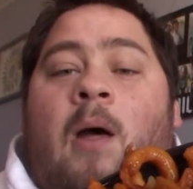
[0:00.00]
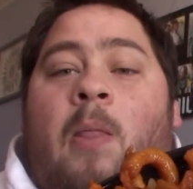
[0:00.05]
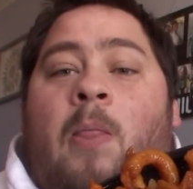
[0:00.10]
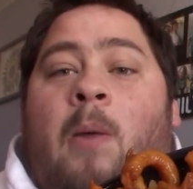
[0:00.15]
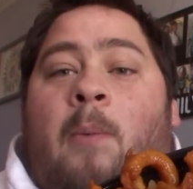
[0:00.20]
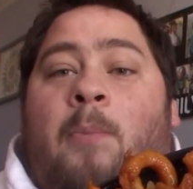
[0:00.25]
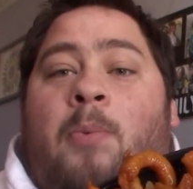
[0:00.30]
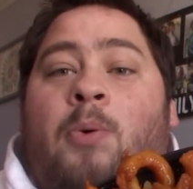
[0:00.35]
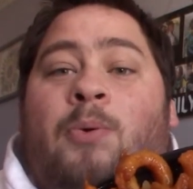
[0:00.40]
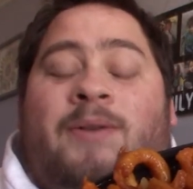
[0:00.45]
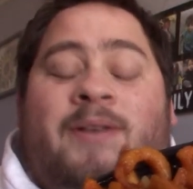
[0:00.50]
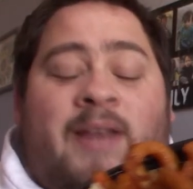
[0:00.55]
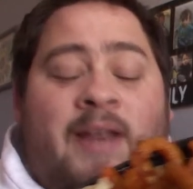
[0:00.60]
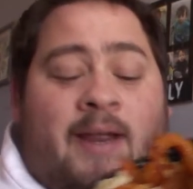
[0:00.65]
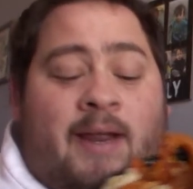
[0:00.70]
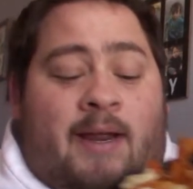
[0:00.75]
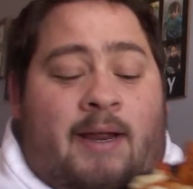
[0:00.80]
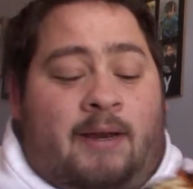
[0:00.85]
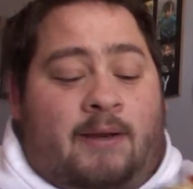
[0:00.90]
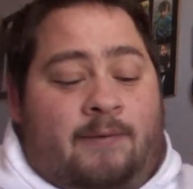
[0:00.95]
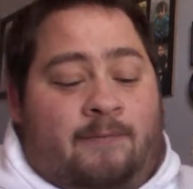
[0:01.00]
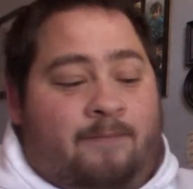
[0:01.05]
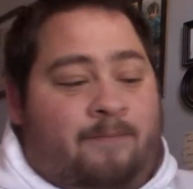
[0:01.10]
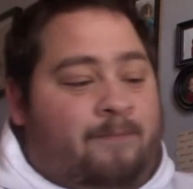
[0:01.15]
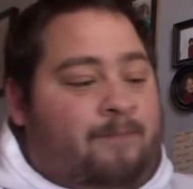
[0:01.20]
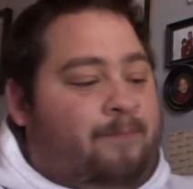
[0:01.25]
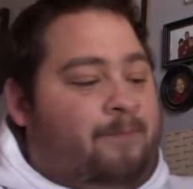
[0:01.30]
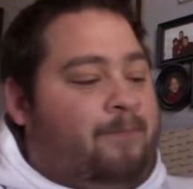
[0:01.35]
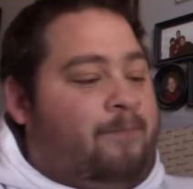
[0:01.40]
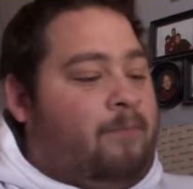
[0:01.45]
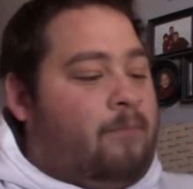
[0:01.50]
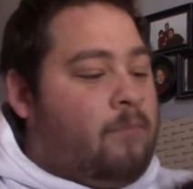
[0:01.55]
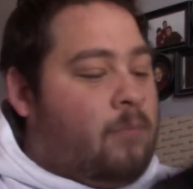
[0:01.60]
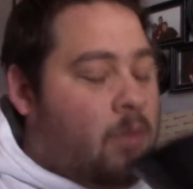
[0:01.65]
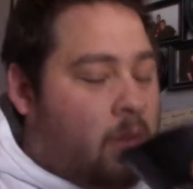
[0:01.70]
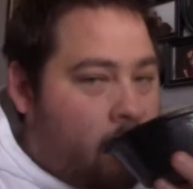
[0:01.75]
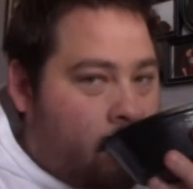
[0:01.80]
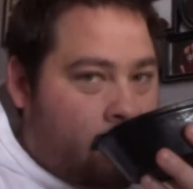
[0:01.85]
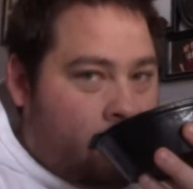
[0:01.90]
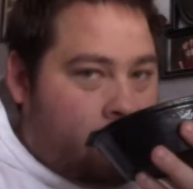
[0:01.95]
The poutine
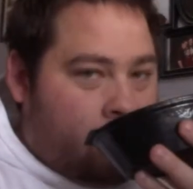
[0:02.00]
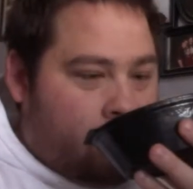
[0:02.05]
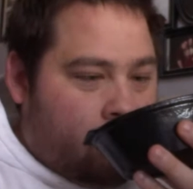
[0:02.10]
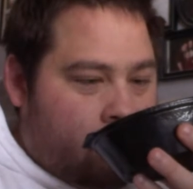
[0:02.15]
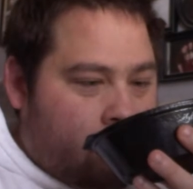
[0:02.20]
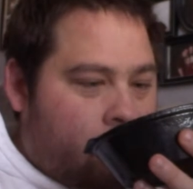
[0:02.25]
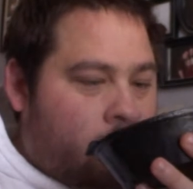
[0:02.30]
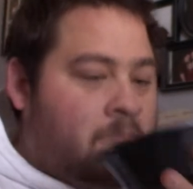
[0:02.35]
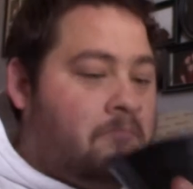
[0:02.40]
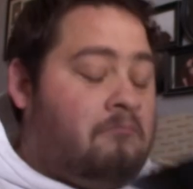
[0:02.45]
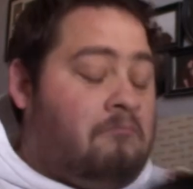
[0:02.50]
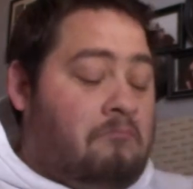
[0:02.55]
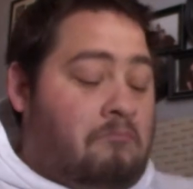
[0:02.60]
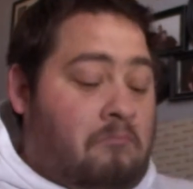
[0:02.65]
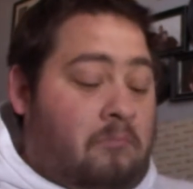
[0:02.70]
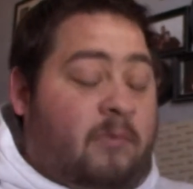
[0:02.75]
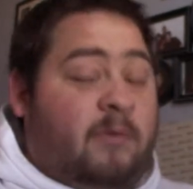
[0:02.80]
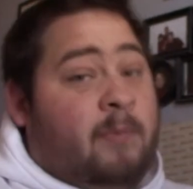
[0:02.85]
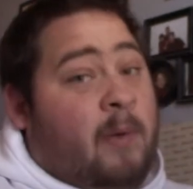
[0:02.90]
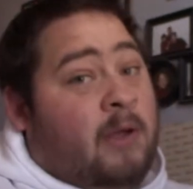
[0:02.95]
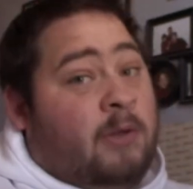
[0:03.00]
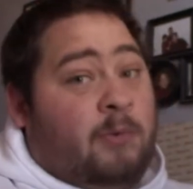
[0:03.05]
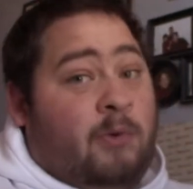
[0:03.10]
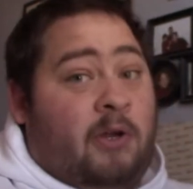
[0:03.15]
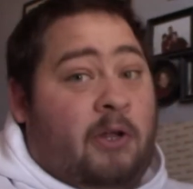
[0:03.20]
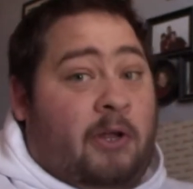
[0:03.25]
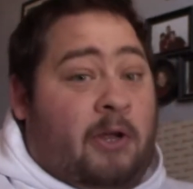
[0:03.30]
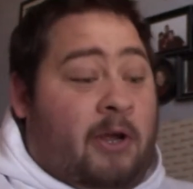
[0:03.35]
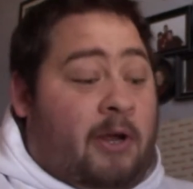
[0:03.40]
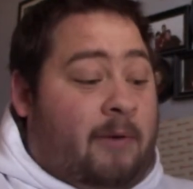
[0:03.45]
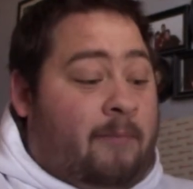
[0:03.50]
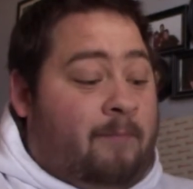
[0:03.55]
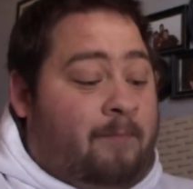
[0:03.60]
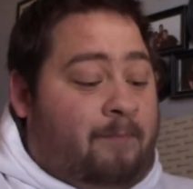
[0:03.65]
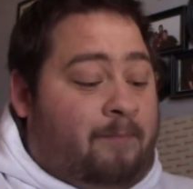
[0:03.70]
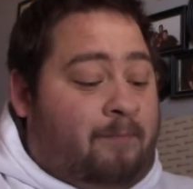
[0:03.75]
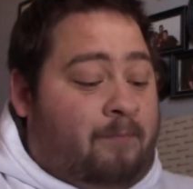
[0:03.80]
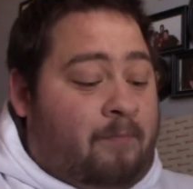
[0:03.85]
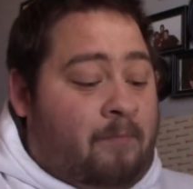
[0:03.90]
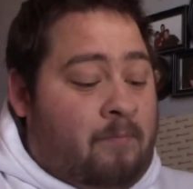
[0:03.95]
smells really good.
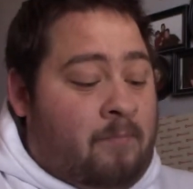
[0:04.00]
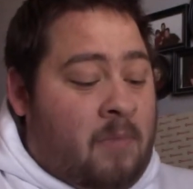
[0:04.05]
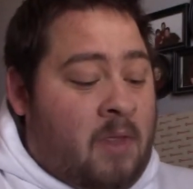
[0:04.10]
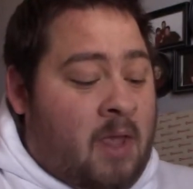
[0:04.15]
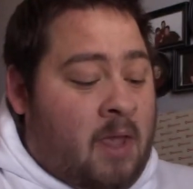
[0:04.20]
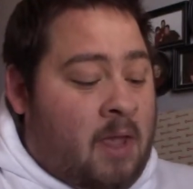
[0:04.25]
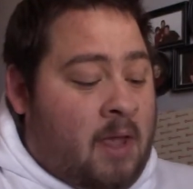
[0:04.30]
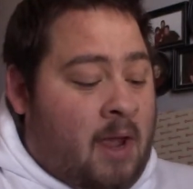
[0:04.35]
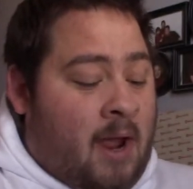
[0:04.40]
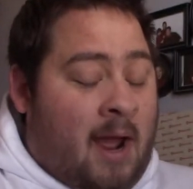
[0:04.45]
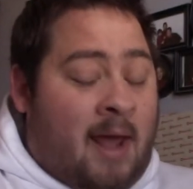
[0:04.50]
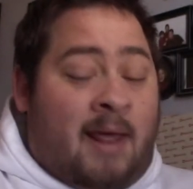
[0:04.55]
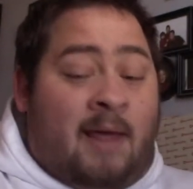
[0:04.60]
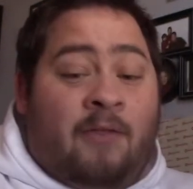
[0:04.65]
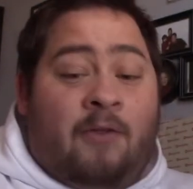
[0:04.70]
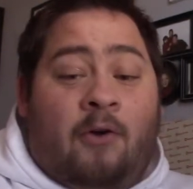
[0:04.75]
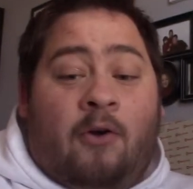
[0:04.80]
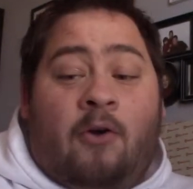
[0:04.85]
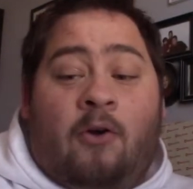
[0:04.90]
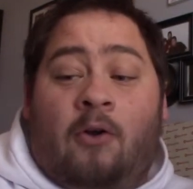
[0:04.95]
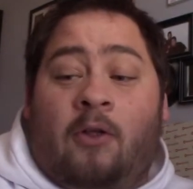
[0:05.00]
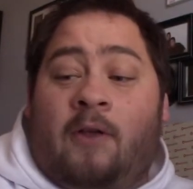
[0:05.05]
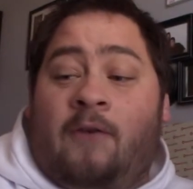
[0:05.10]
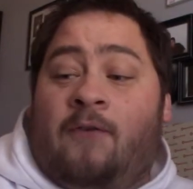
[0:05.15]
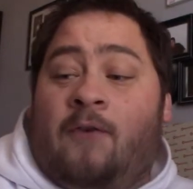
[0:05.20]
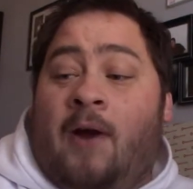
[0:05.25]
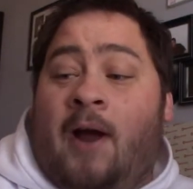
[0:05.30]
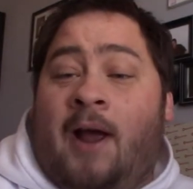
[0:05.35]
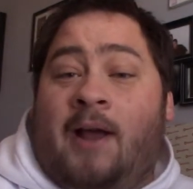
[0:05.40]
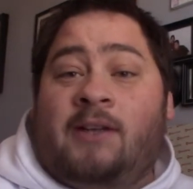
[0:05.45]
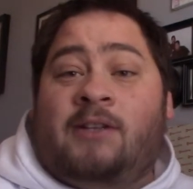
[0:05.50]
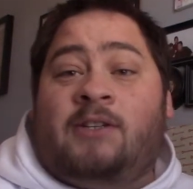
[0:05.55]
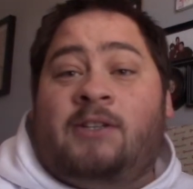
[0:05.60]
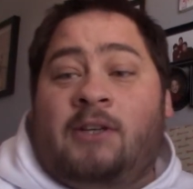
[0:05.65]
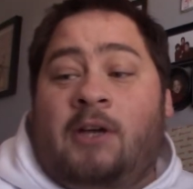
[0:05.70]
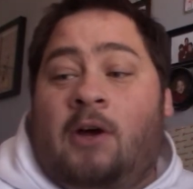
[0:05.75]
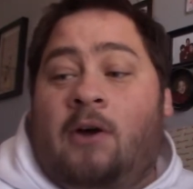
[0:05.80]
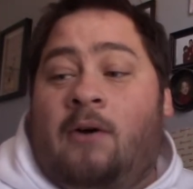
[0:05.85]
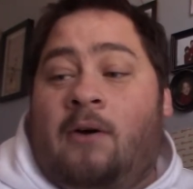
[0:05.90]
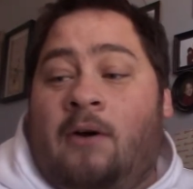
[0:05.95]
I like their curly fries,
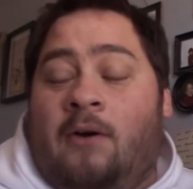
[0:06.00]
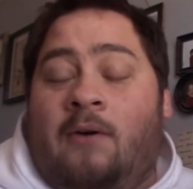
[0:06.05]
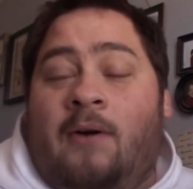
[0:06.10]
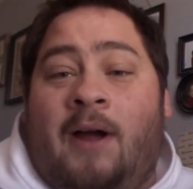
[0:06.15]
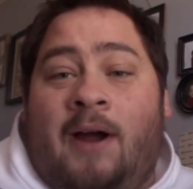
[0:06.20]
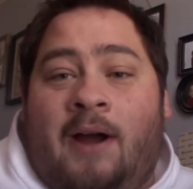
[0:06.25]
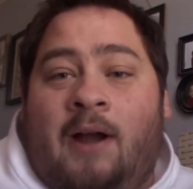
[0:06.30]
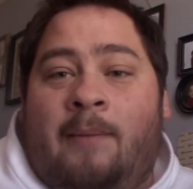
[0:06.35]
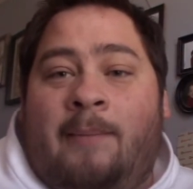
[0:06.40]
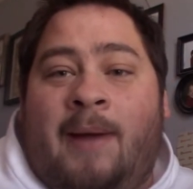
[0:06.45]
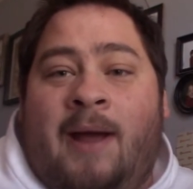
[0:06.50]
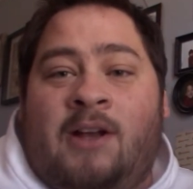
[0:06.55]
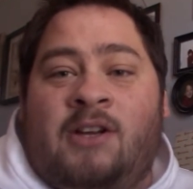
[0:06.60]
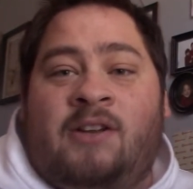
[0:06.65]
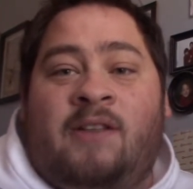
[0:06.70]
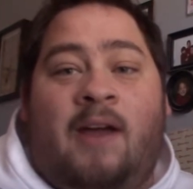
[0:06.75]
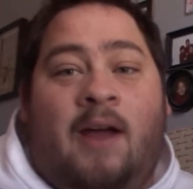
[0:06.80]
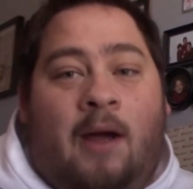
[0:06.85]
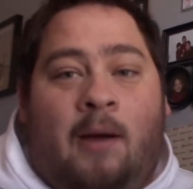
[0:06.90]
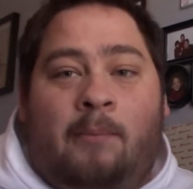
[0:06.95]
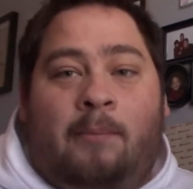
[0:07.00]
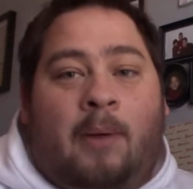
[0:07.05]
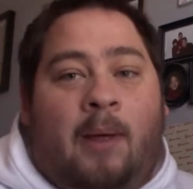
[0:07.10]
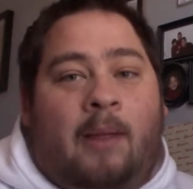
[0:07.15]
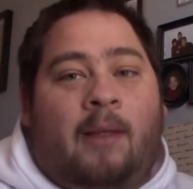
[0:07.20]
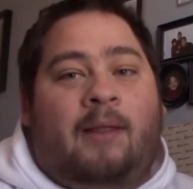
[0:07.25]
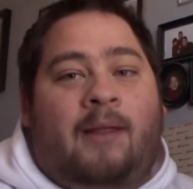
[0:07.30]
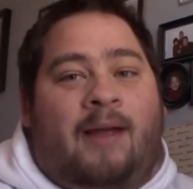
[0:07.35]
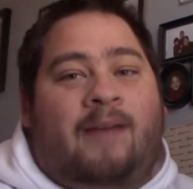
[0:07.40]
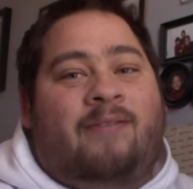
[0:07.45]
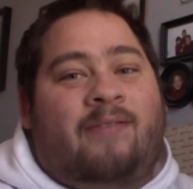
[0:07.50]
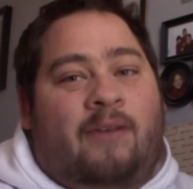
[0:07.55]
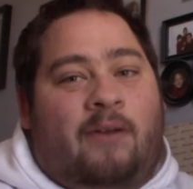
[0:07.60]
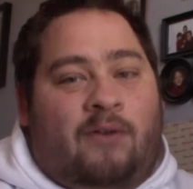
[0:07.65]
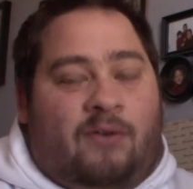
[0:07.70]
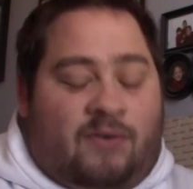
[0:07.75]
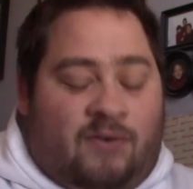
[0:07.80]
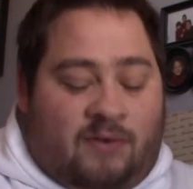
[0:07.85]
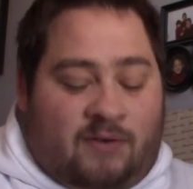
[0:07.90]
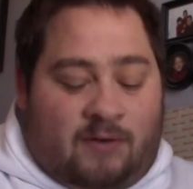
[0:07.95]
so I can imagine that I'm probably like
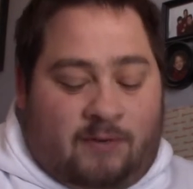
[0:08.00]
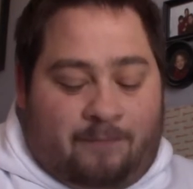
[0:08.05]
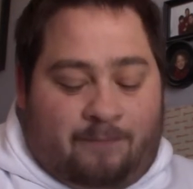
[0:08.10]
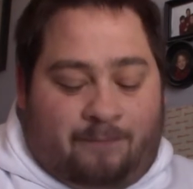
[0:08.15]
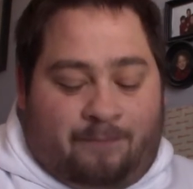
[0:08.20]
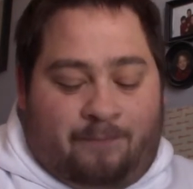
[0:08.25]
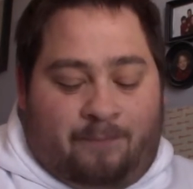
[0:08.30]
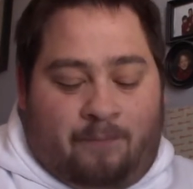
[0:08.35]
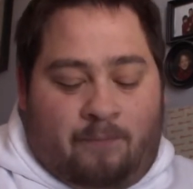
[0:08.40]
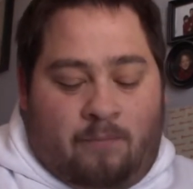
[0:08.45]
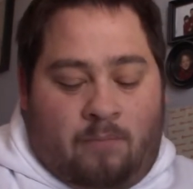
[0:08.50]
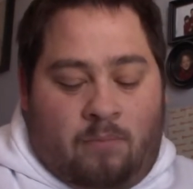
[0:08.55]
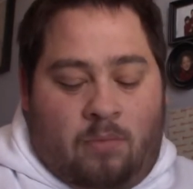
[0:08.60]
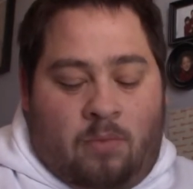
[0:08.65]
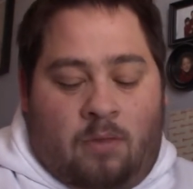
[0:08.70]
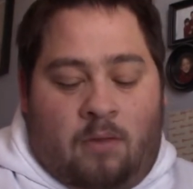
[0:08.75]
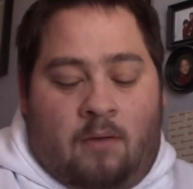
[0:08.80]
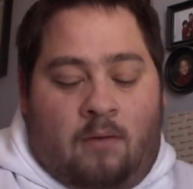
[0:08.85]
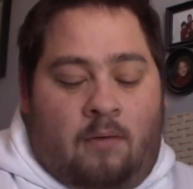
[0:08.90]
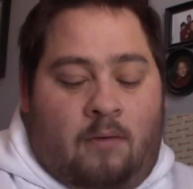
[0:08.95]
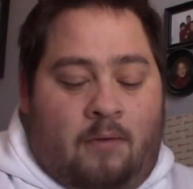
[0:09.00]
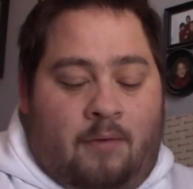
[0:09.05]
this.